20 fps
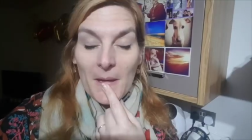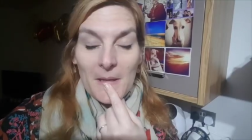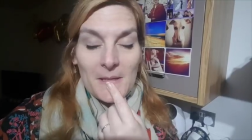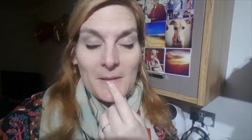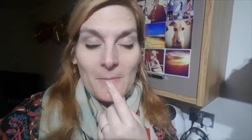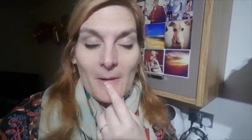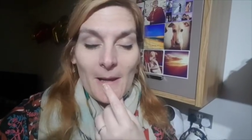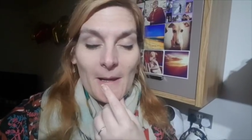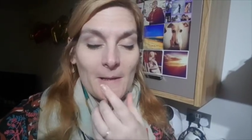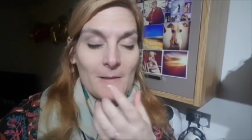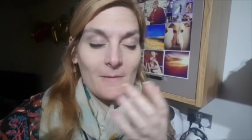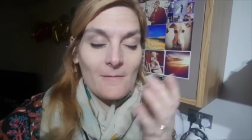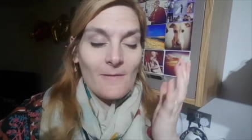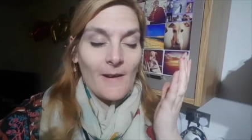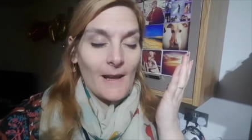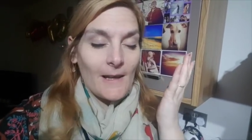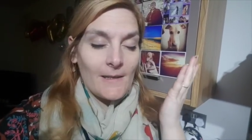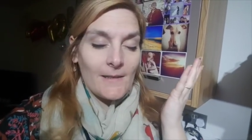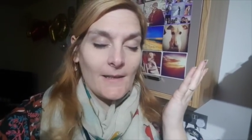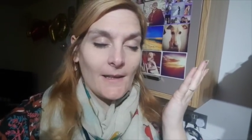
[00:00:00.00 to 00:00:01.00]
That's my little
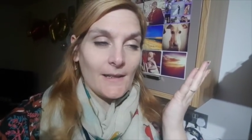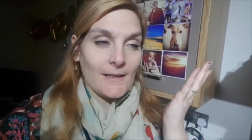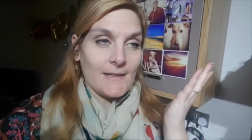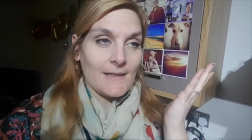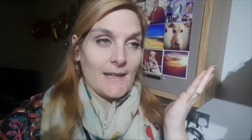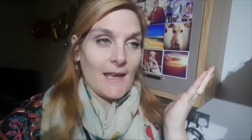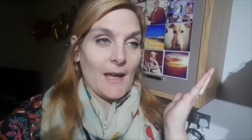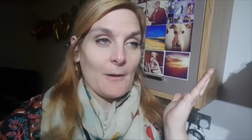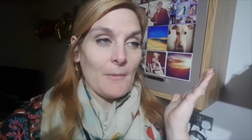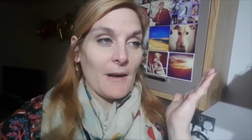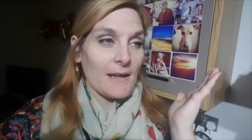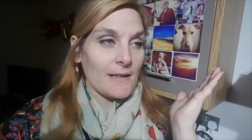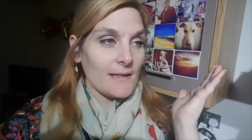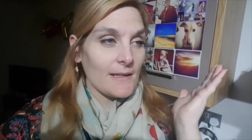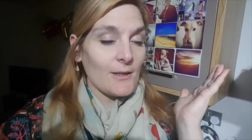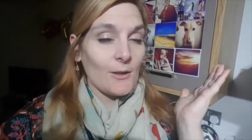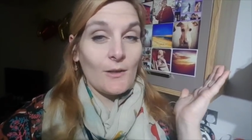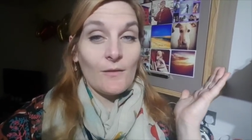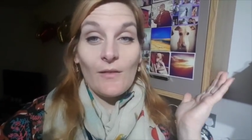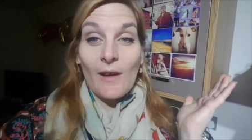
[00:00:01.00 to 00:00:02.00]
Valentine's Day. I'm
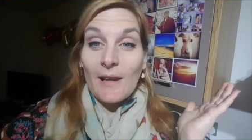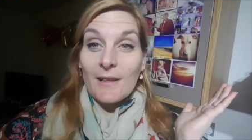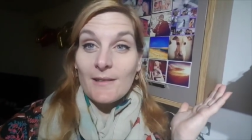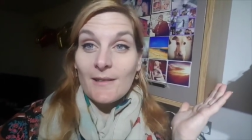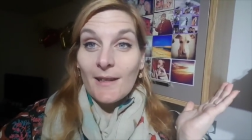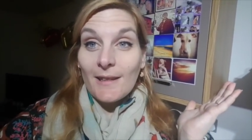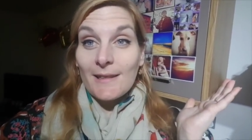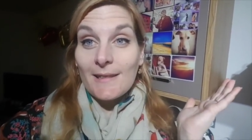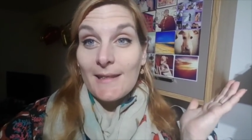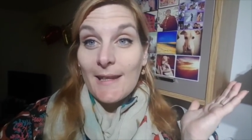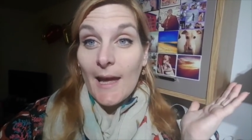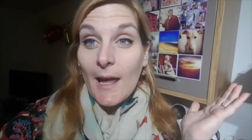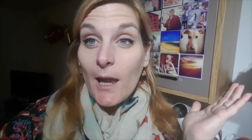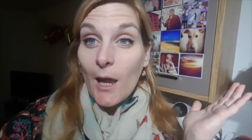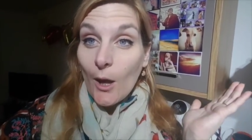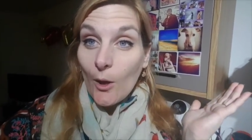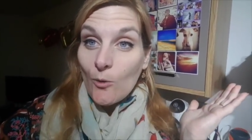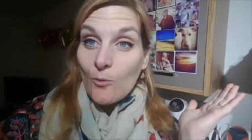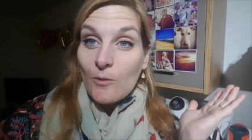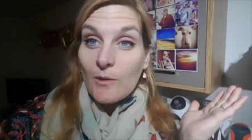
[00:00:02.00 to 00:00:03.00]
actually doing Valentine's Day
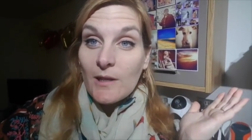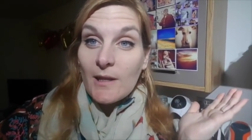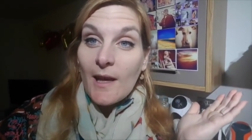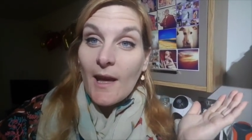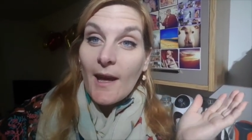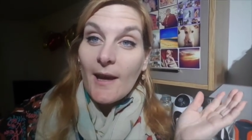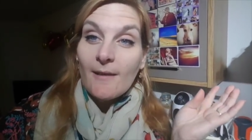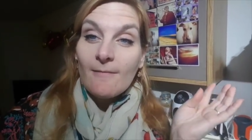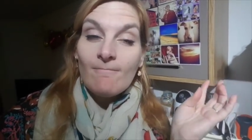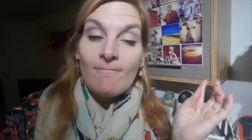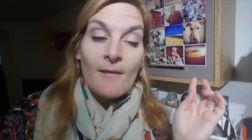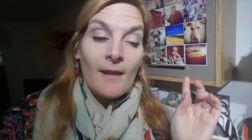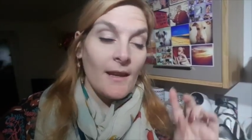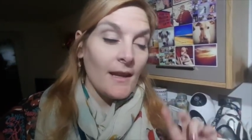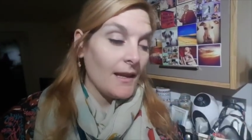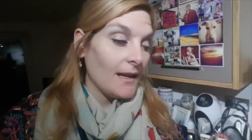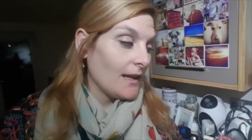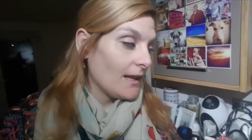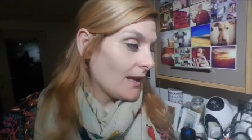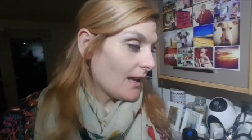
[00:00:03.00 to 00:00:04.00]
alone today.
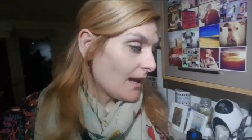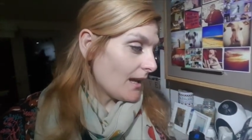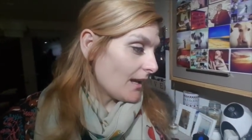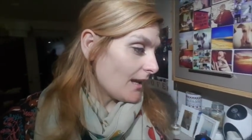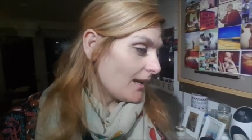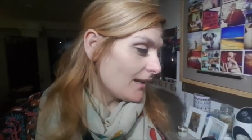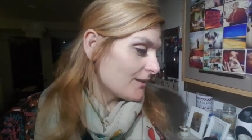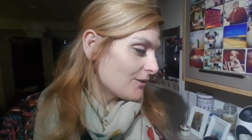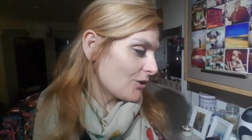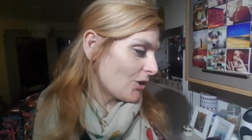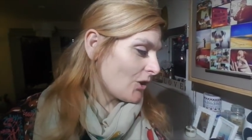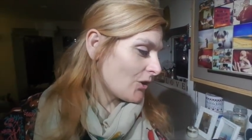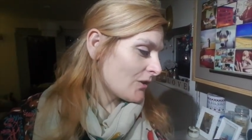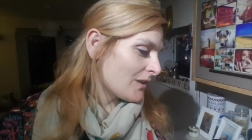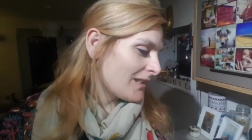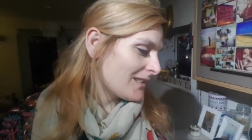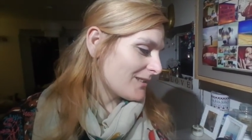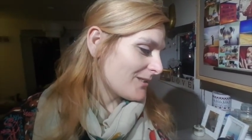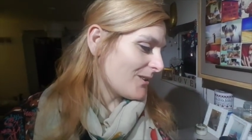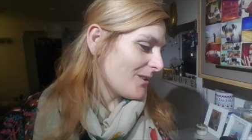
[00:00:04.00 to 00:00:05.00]
John
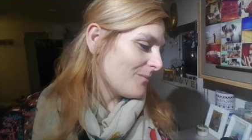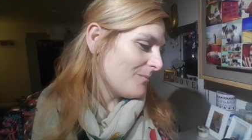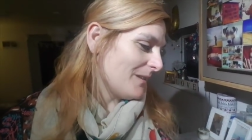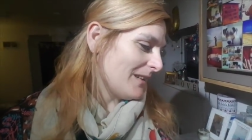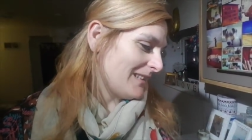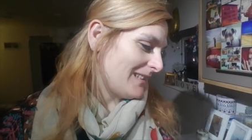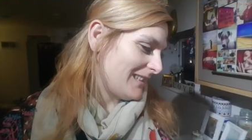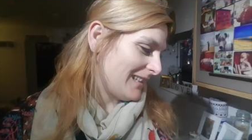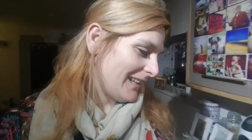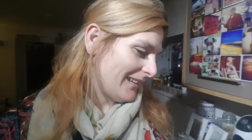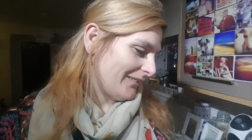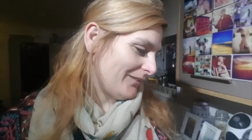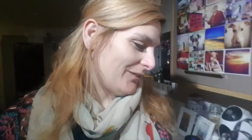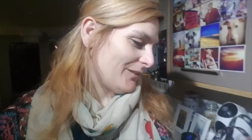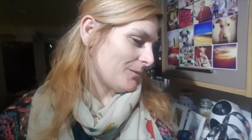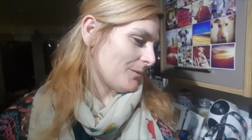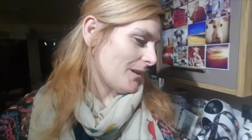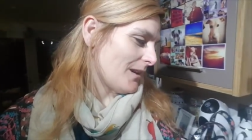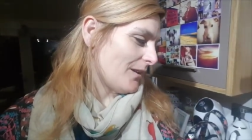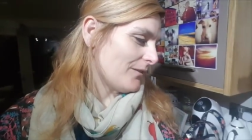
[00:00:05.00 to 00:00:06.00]
has got a meeting
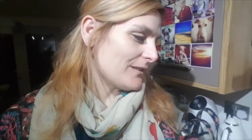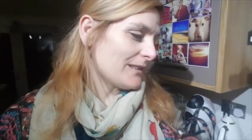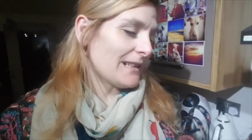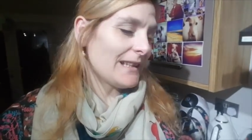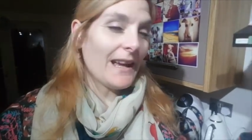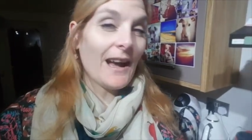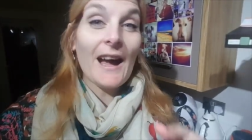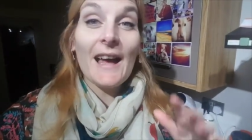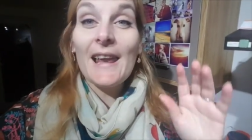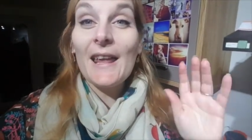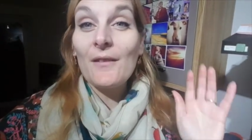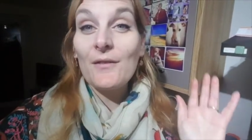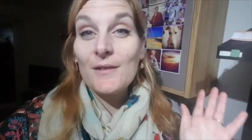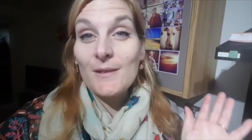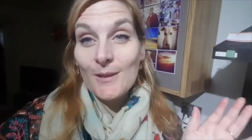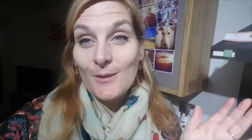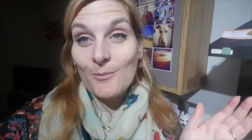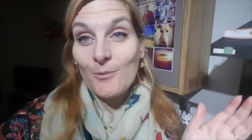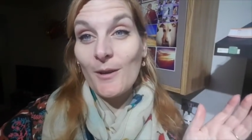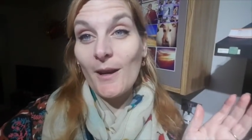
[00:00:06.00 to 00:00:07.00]
afterwards. Obviously, I left
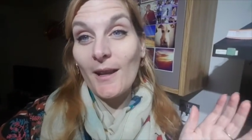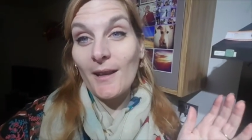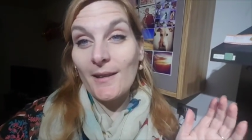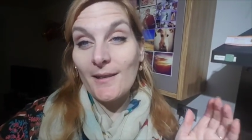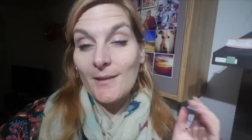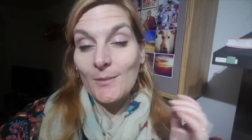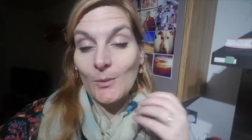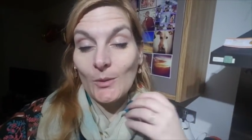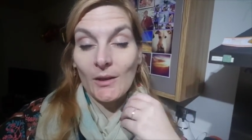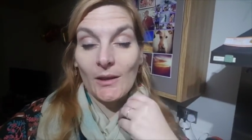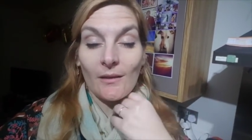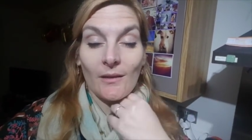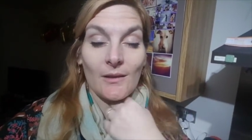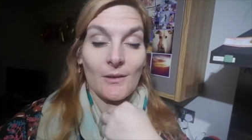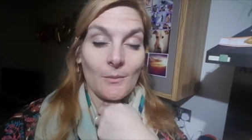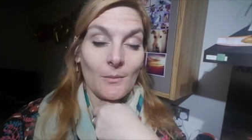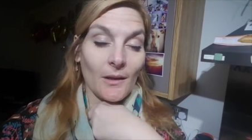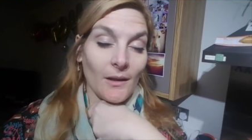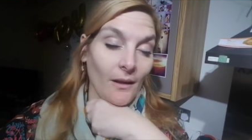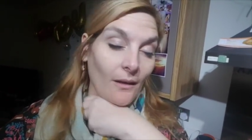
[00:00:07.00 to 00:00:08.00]
super early this morning because
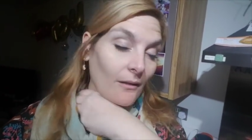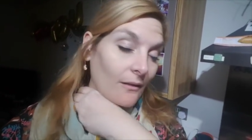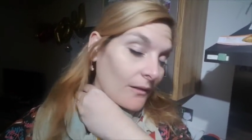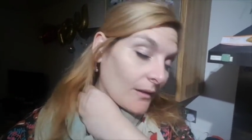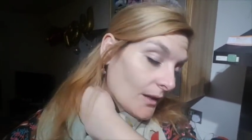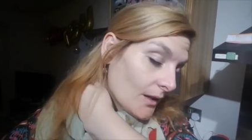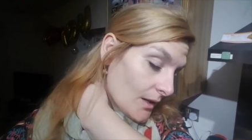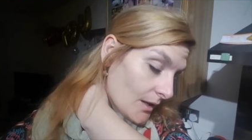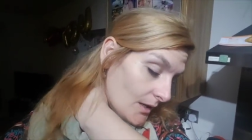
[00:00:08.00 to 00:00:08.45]
of my own